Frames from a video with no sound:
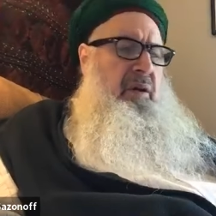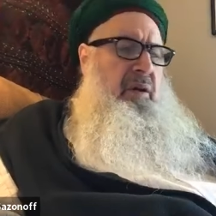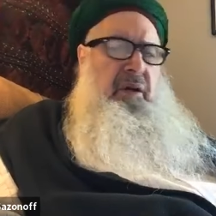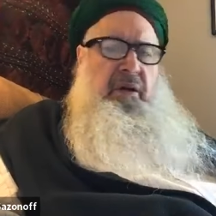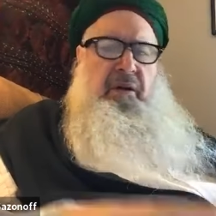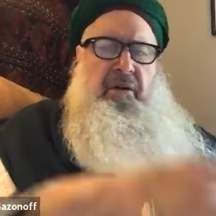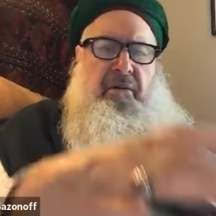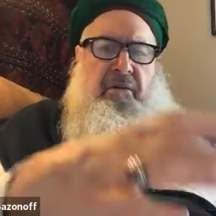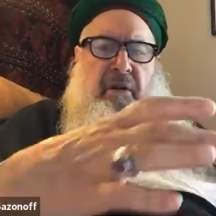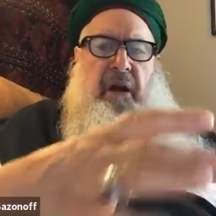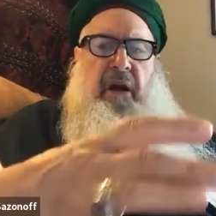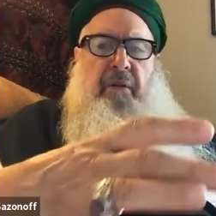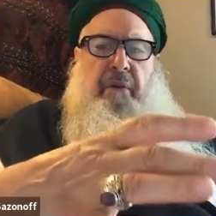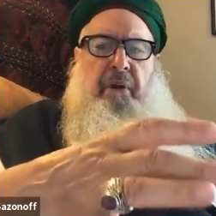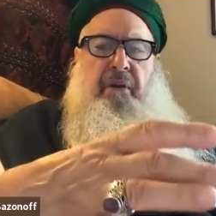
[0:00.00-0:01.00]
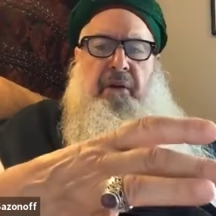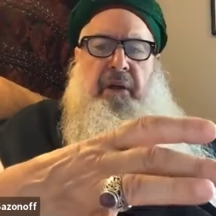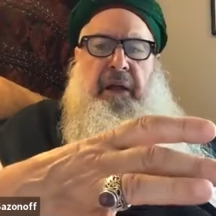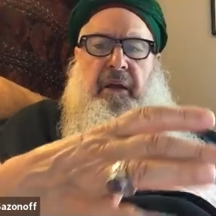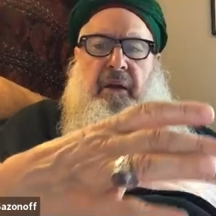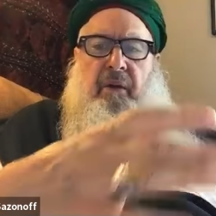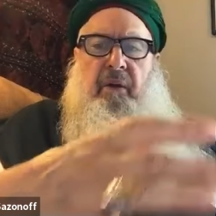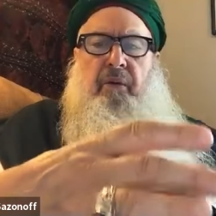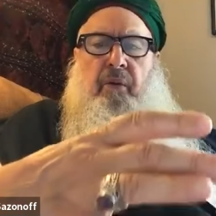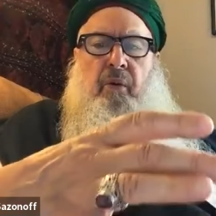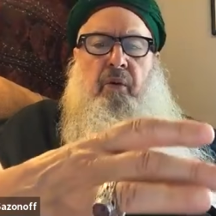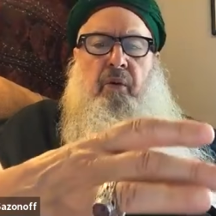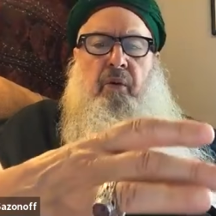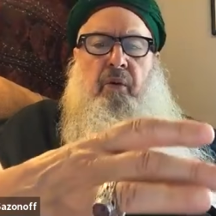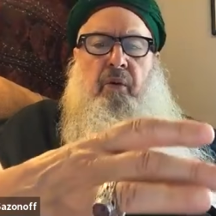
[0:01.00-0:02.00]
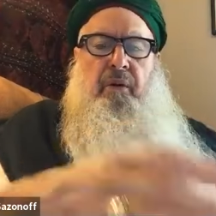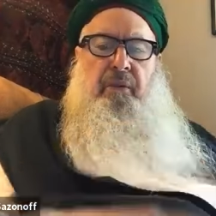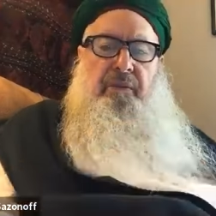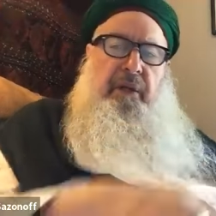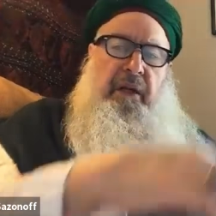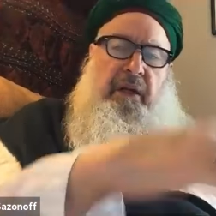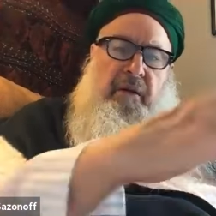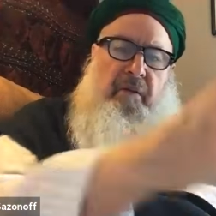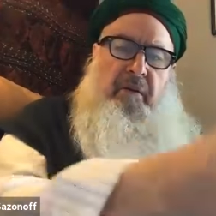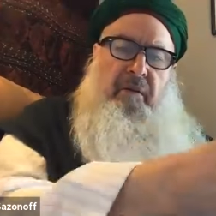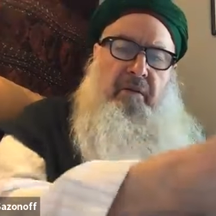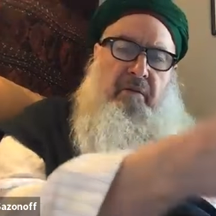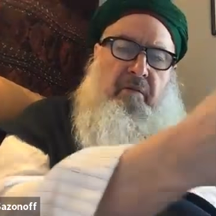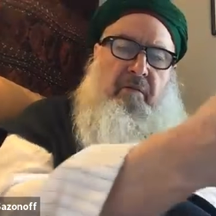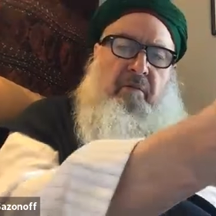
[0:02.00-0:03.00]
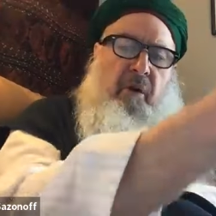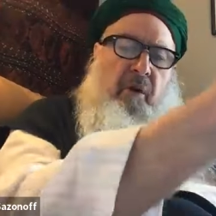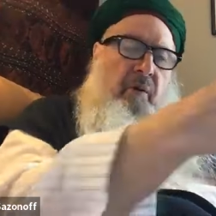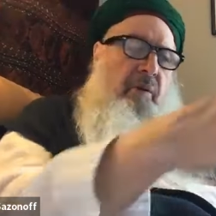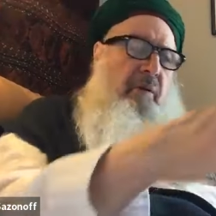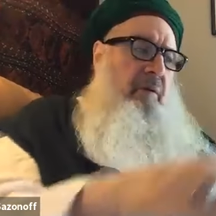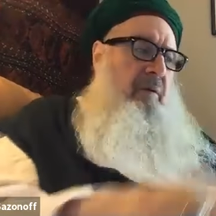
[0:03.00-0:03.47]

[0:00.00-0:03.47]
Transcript: uh, tub, like a canoe, like a boat.